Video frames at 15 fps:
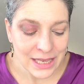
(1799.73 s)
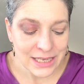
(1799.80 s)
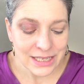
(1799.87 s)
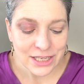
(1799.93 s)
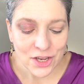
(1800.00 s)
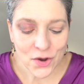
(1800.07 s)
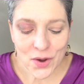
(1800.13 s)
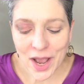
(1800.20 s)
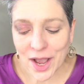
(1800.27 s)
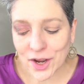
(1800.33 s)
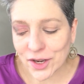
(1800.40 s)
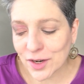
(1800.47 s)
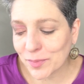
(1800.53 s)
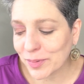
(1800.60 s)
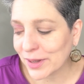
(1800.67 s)
So I'm
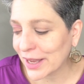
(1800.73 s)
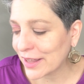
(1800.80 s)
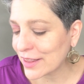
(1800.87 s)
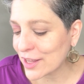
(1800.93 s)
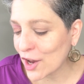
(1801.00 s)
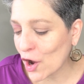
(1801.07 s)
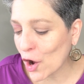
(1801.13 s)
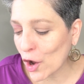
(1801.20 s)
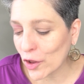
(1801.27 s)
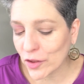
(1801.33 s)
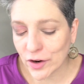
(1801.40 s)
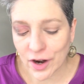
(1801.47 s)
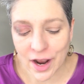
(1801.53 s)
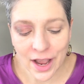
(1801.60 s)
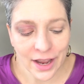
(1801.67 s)
gonna play the
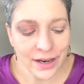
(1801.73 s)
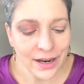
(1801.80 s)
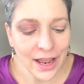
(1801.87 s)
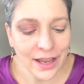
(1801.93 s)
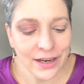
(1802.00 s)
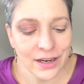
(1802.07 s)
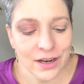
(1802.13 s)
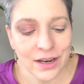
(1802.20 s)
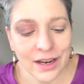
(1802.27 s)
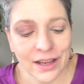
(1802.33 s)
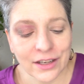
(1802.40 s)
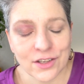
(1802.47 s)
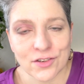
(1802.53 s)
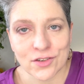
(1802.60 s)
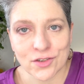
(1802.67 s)
other eye. I didn't
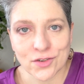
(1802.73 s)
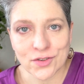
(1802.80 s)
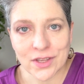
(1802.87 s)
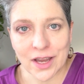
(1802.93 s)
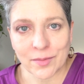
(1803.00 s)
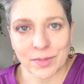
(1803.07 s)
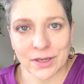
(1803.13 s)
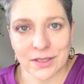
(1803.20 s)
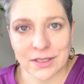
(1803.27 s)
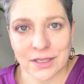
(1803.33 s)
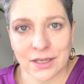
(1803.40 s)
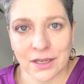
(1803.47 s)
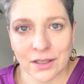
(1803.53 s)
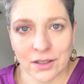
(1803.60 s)
like to do that because then I